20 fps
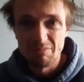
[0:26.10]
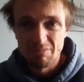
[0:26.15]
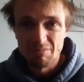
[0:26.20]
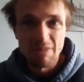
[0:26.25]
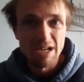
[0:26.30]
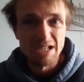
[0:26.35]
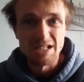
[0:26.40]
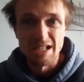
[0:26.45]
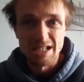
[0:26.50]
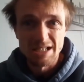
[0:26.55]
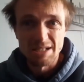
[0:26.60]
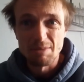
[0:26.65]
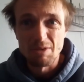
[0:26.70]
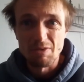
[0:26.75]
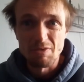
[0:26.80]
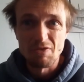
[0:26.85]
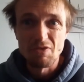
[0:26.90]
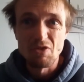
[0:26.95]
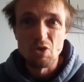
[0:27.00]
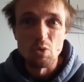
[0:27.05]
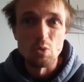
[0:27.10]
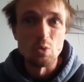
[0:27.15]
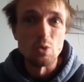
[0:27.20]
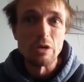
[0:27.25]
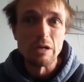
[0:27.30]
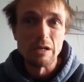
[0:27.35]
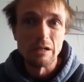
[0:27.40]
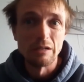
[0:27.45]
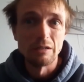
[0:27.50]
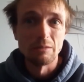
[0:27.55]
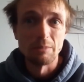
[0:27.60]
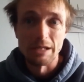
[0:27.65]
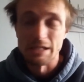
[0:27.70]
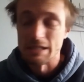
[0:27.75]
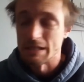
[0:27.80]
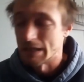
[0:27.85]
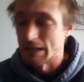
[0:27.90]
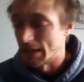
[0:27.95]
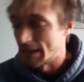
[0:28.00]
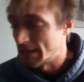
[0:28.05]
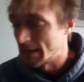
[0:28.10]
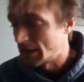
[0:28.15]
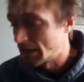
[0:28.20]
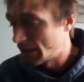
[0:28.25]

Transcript: basically, that's about food, basically.